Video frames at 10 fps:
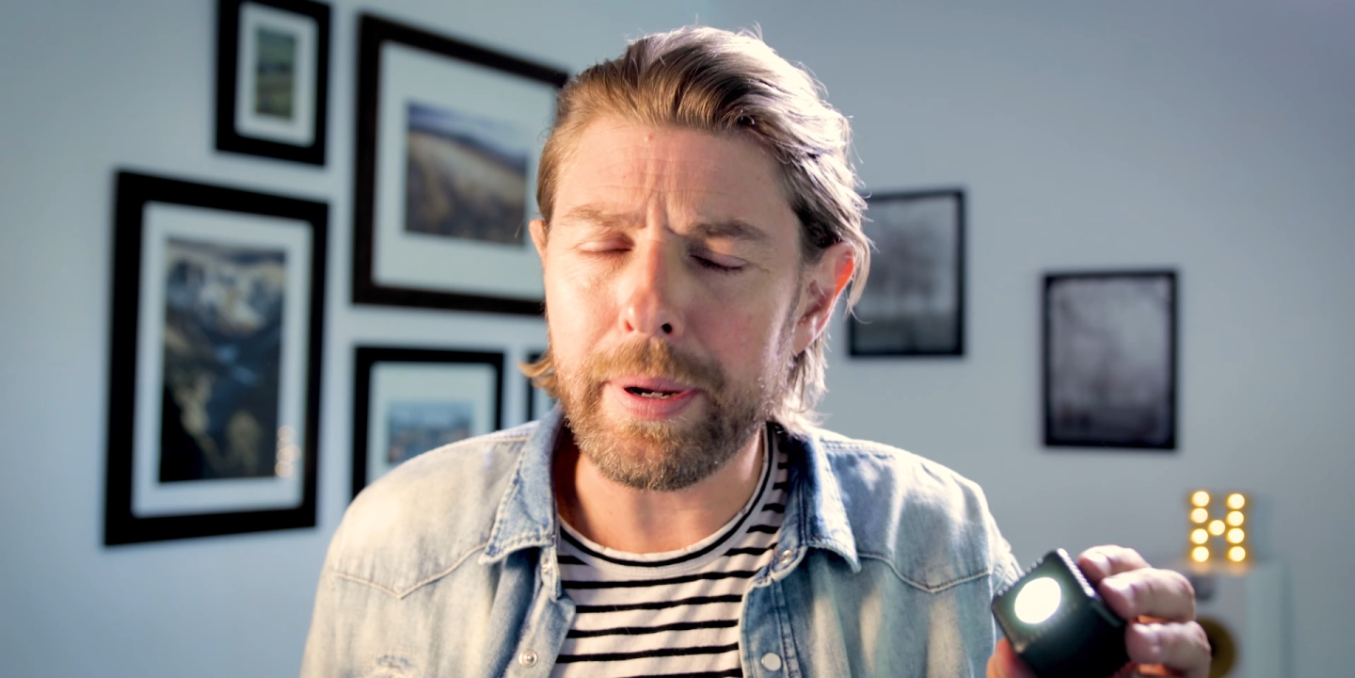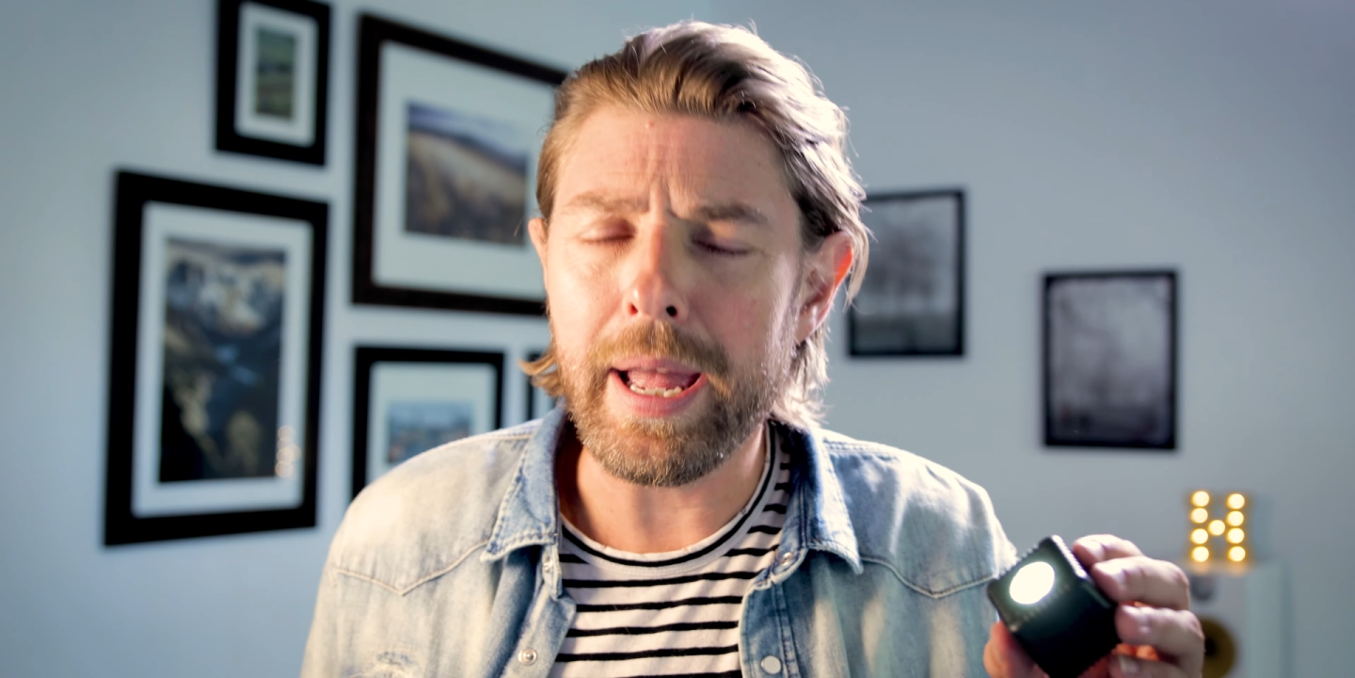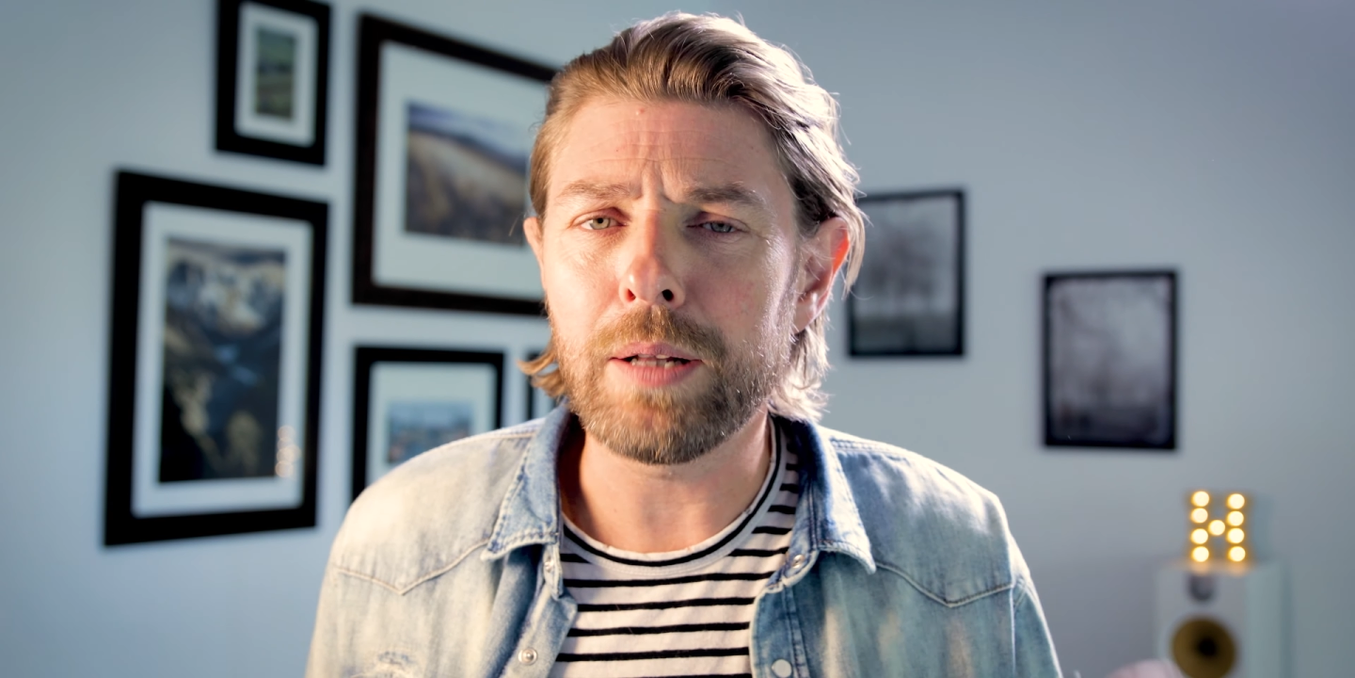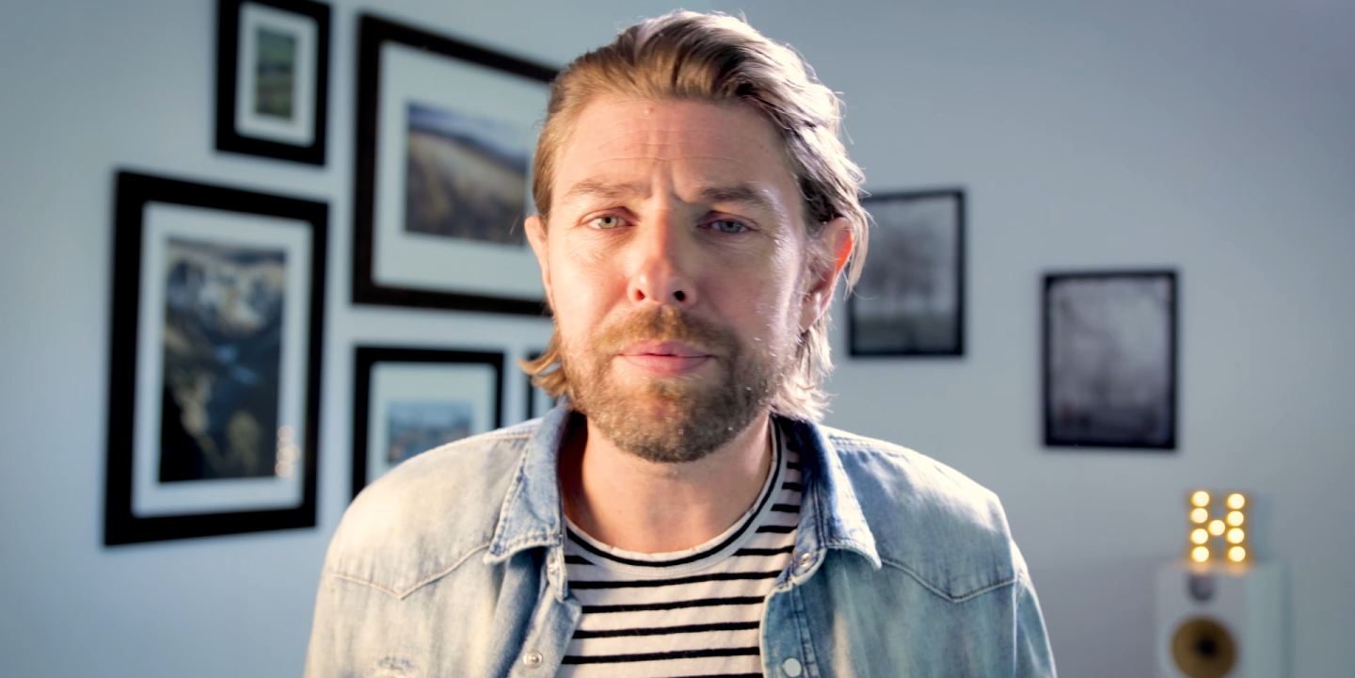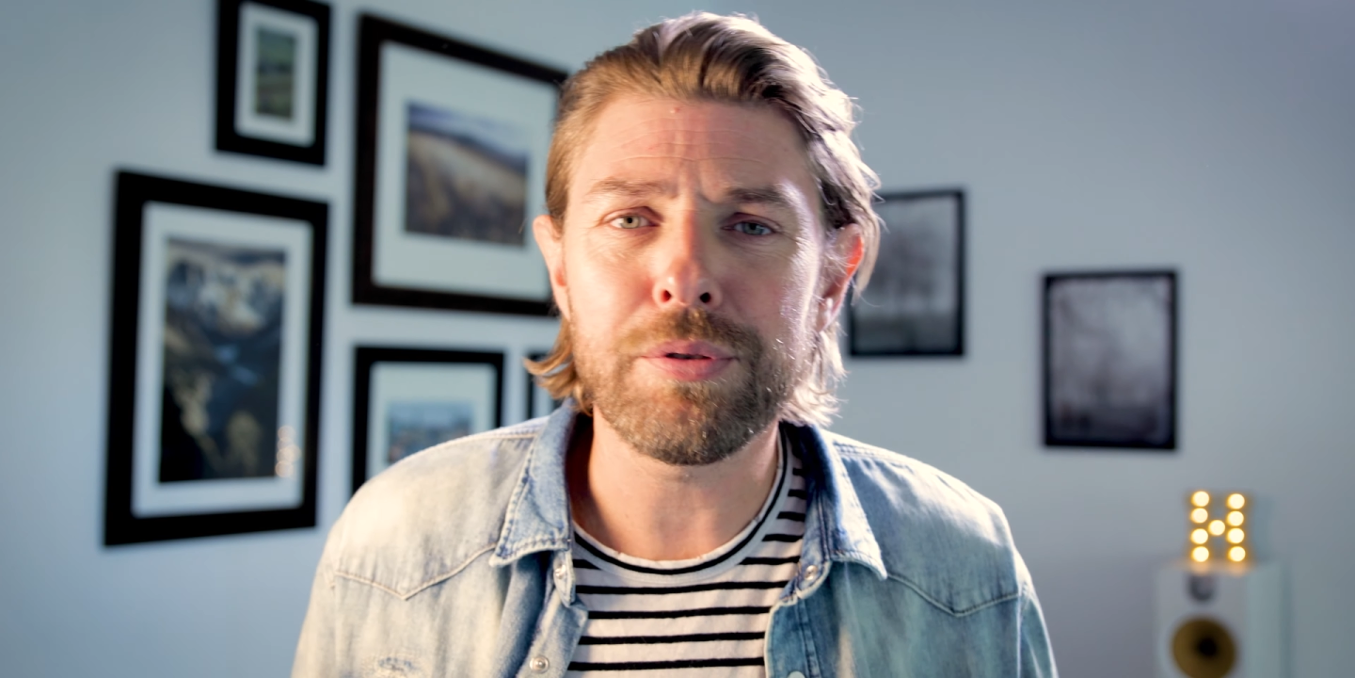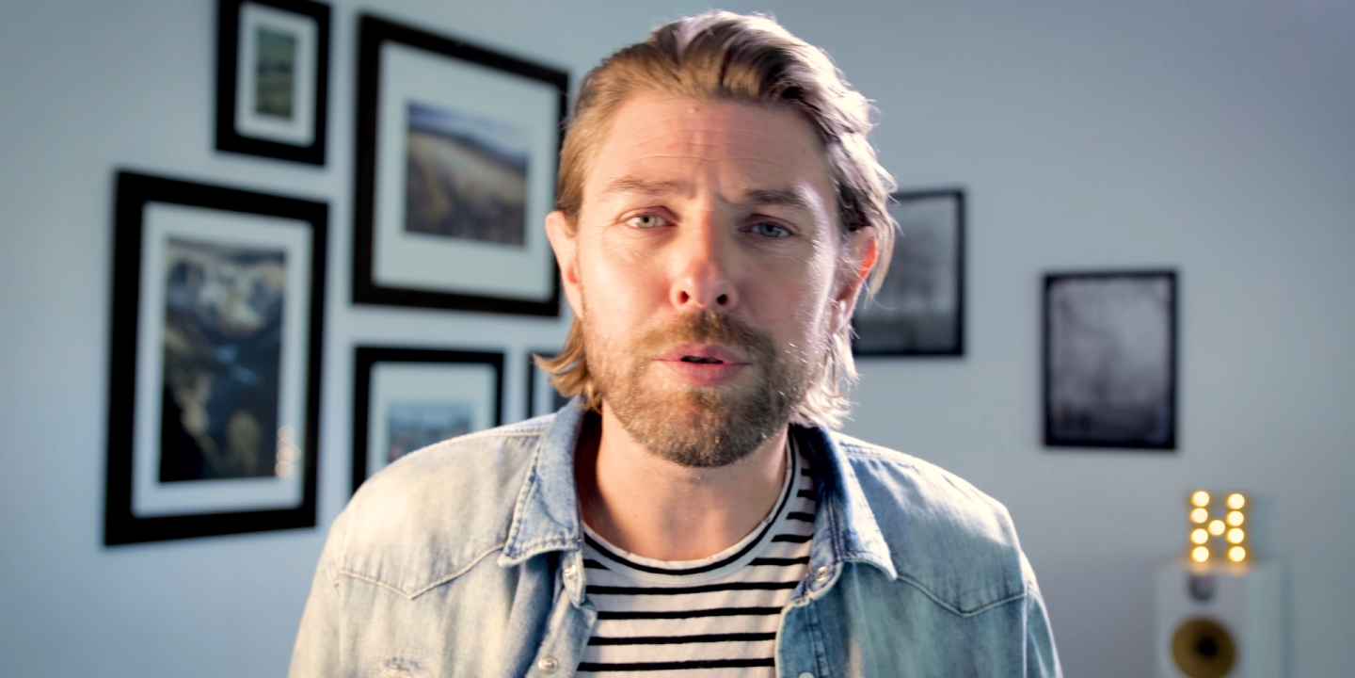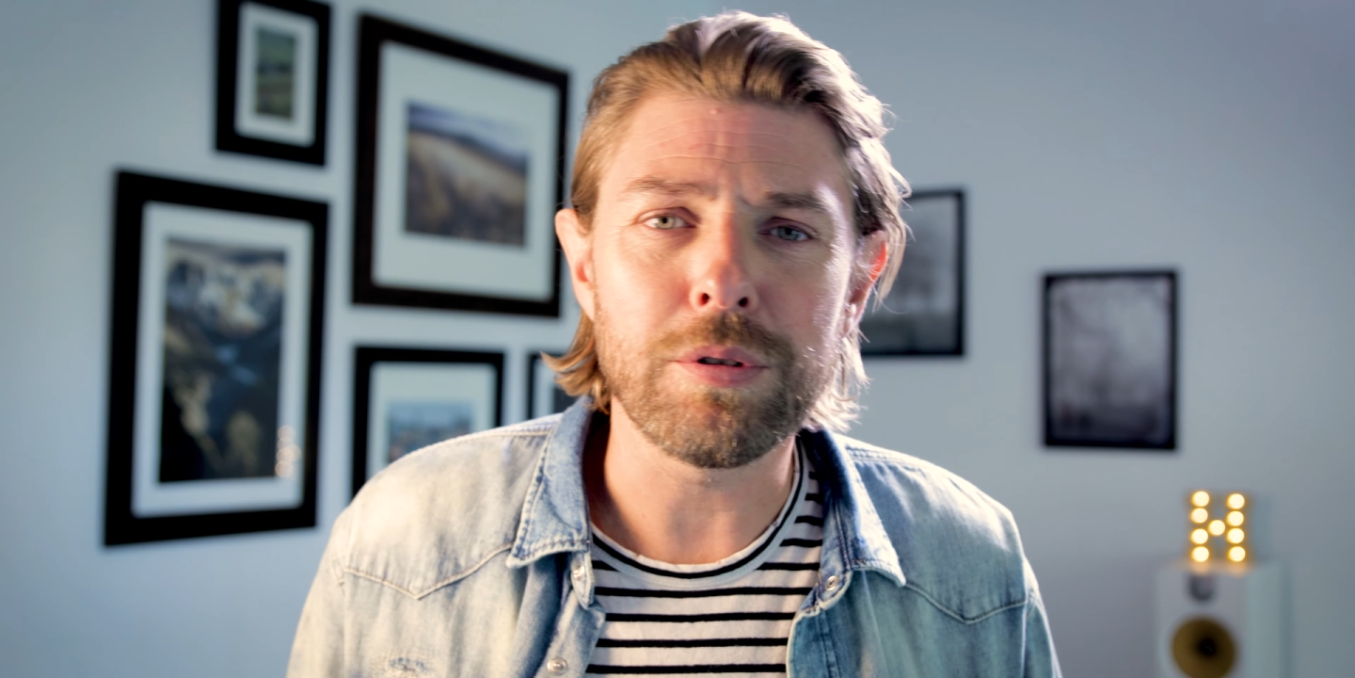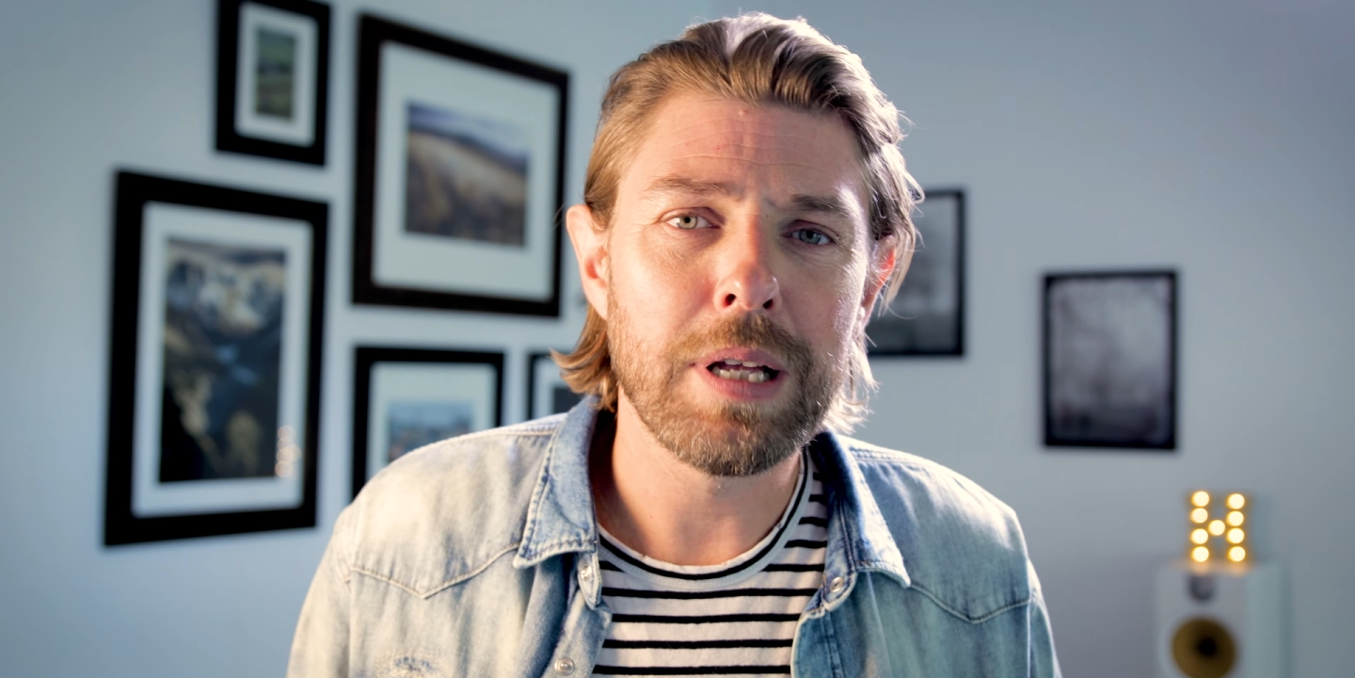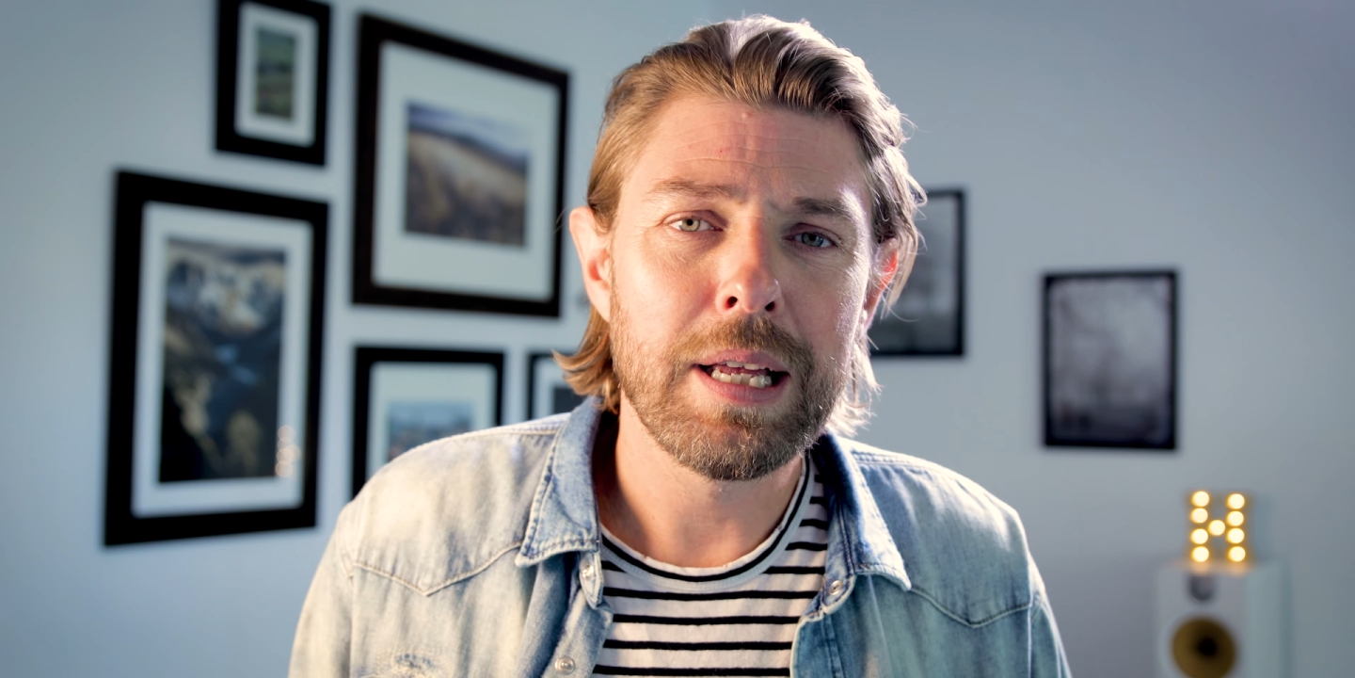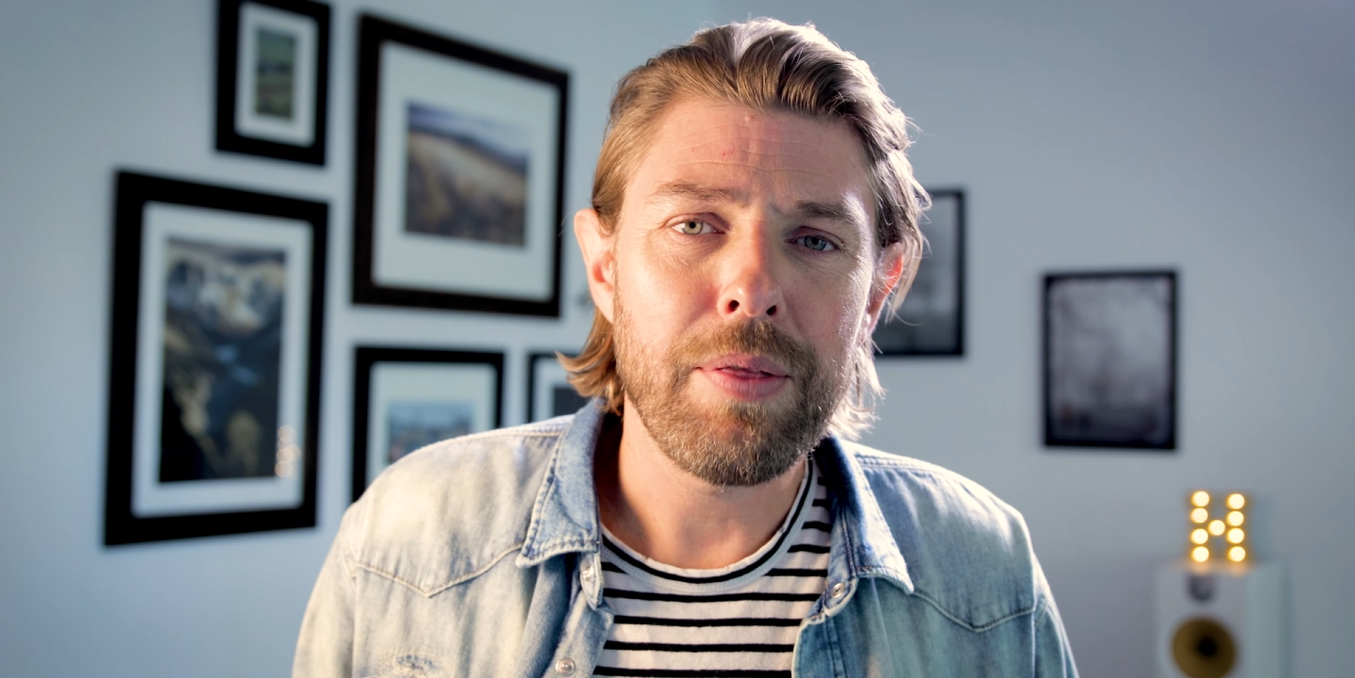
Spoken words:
helpful